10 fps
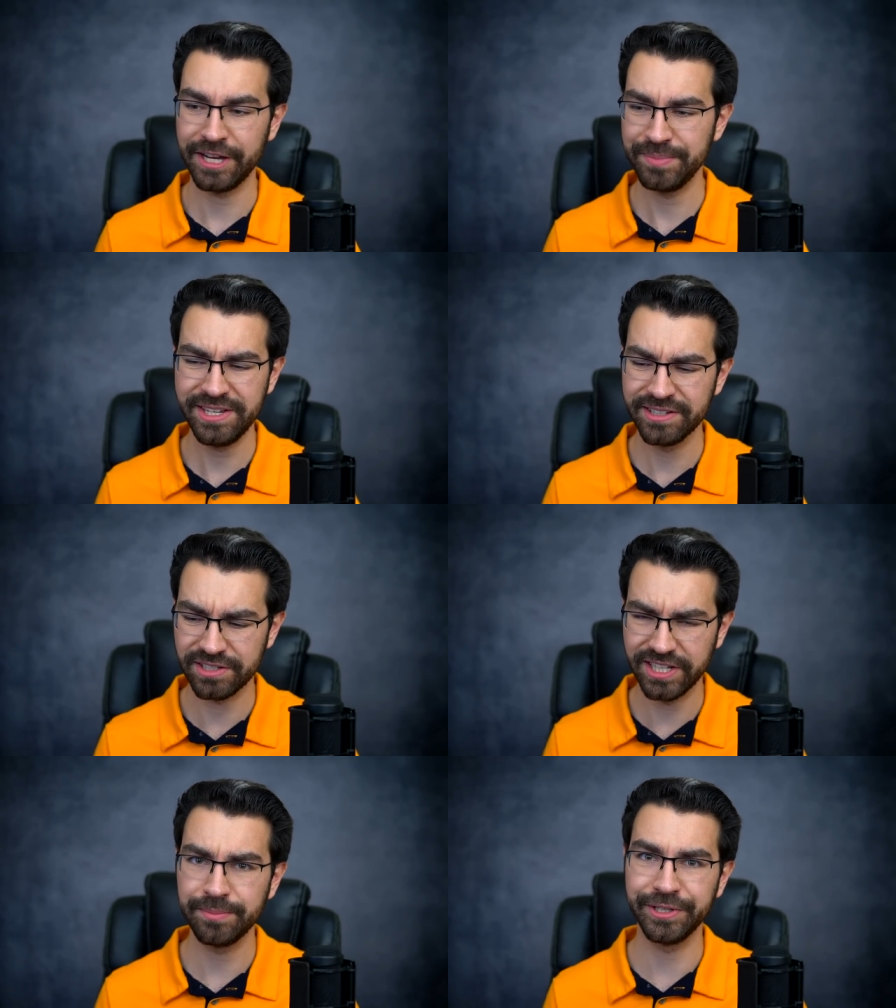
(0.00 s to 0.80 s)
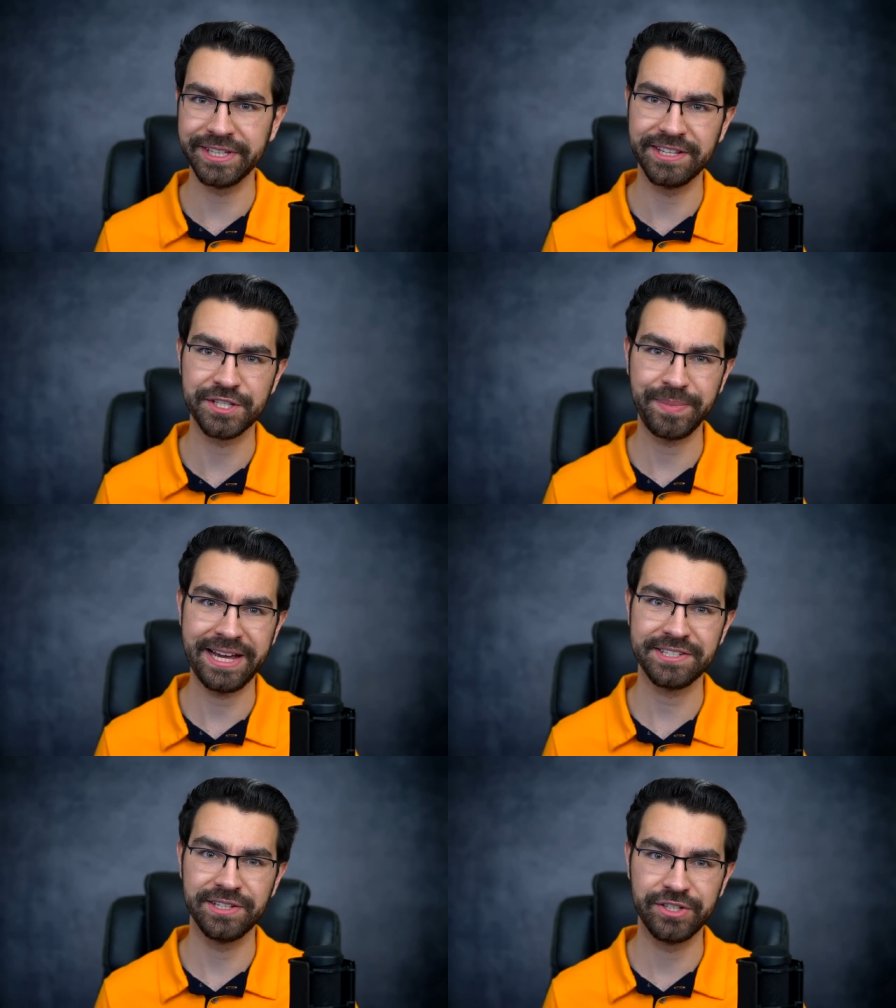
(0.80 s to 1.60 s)
IP is labeling this
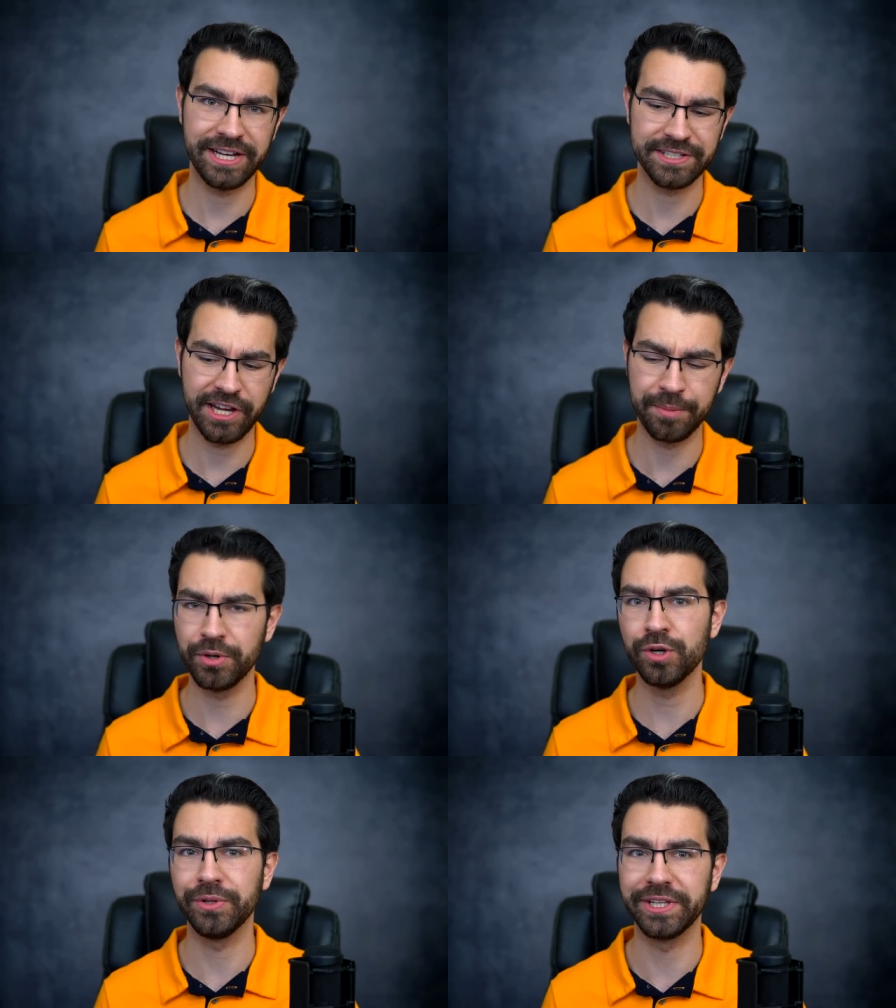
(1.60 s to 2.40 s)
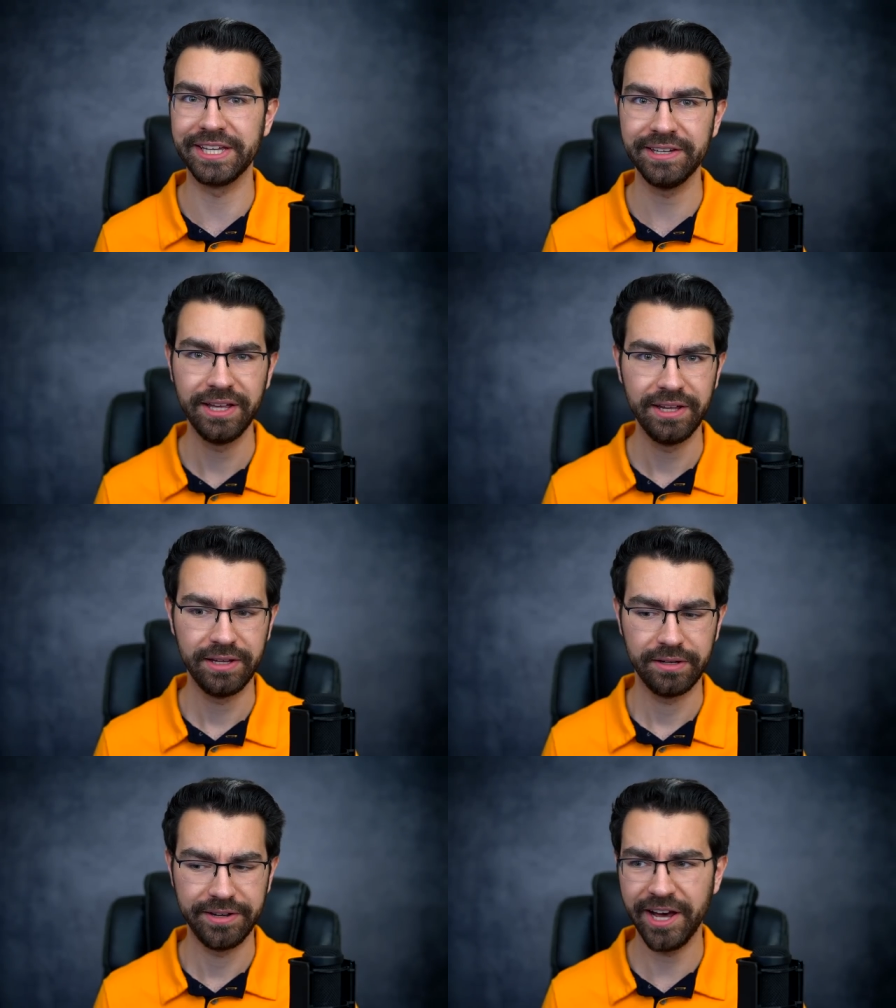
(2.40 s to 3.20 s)
passage as hyperbole,
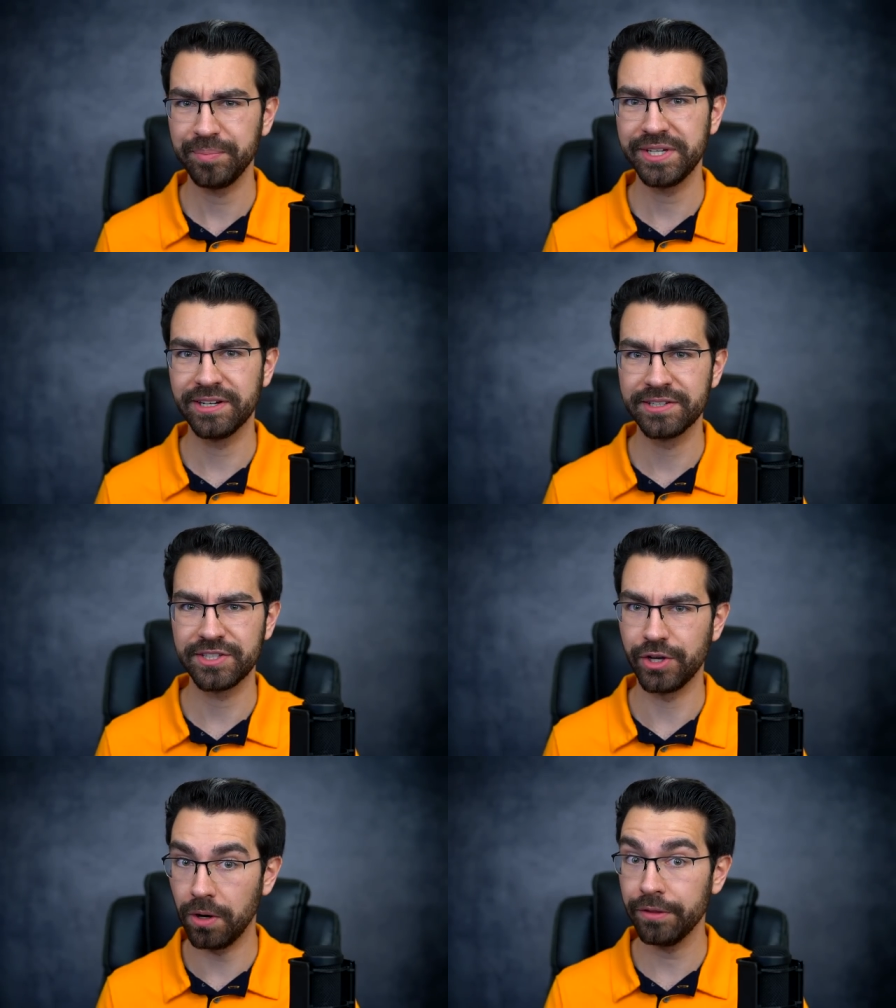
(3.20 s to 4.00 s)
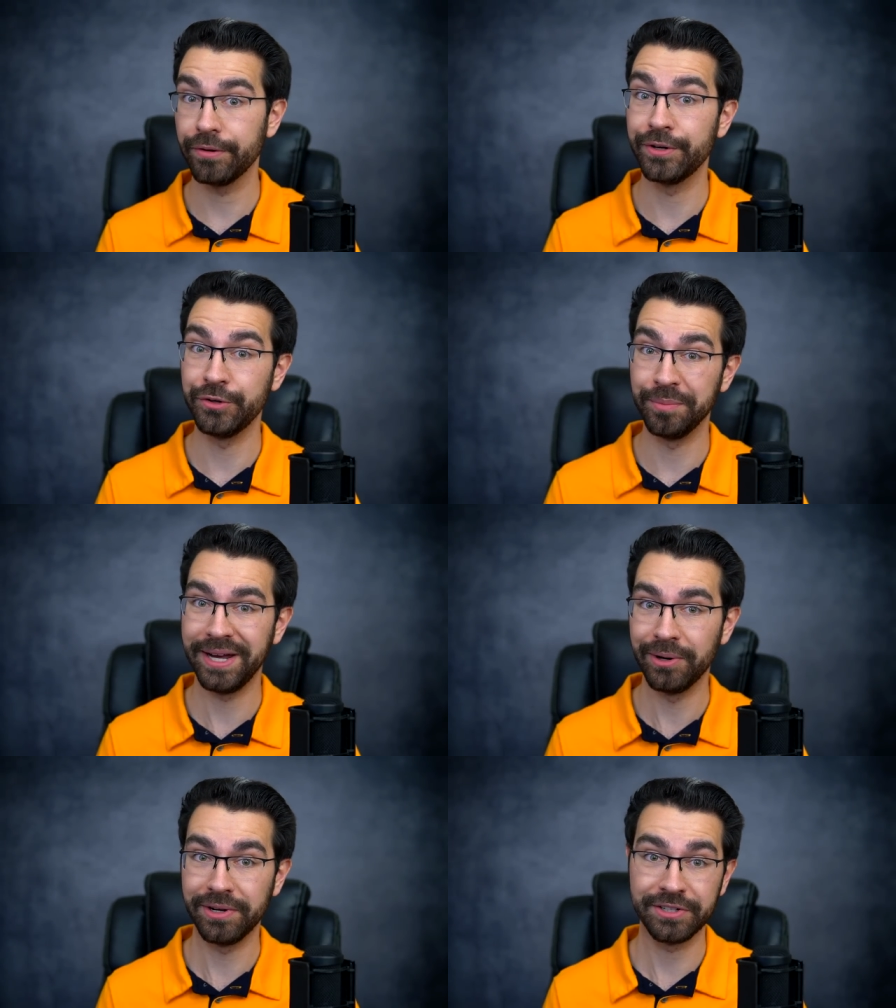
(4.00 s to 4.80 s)
not because the author knew
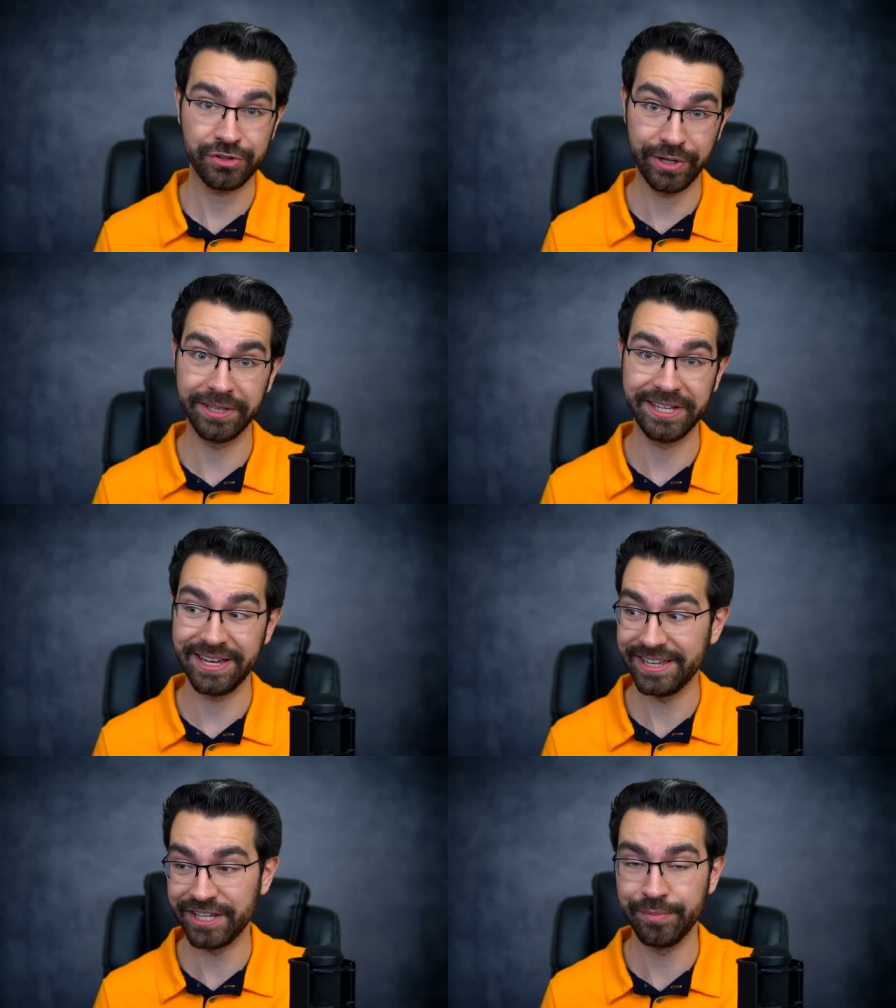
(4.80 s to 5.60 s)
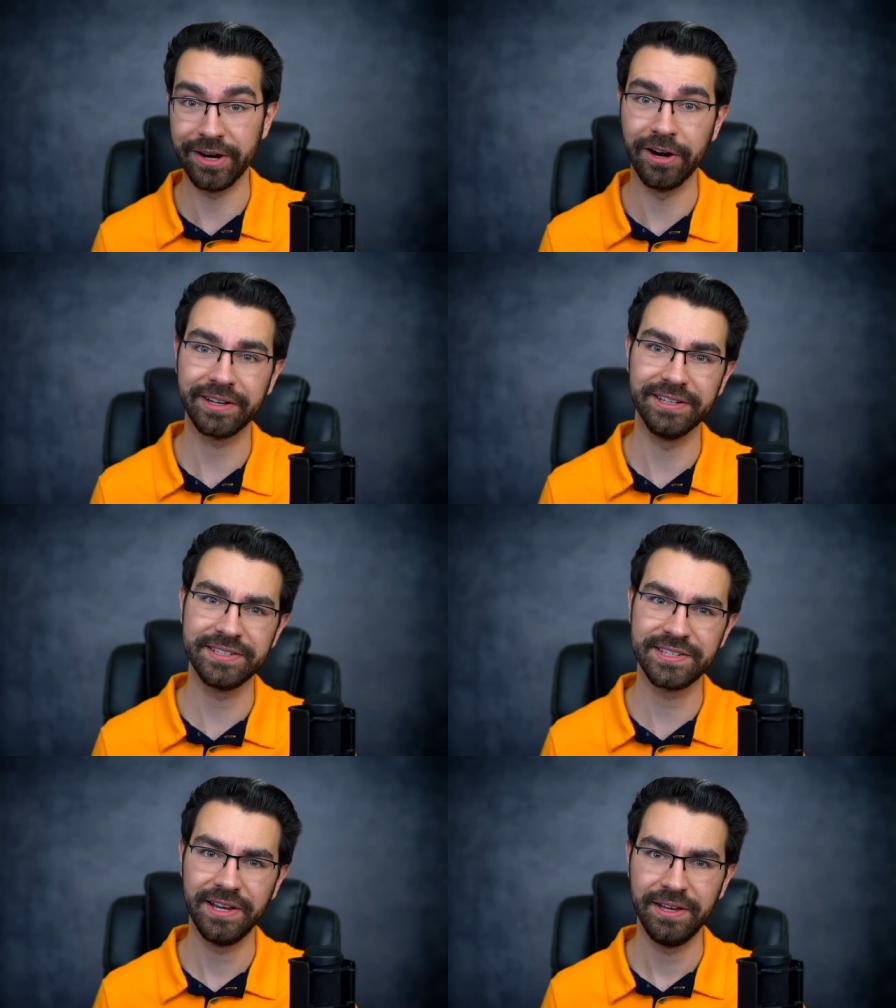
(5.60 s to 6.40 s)
about Australia and the
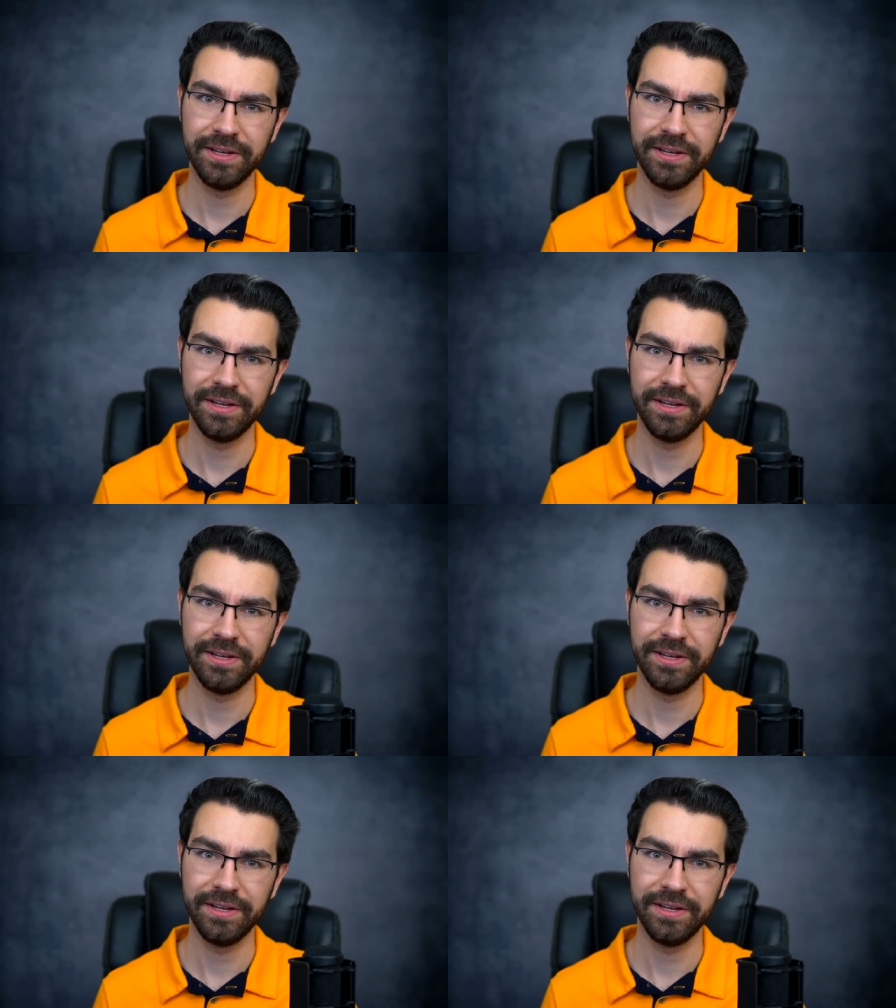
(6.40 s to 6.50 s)
Americas,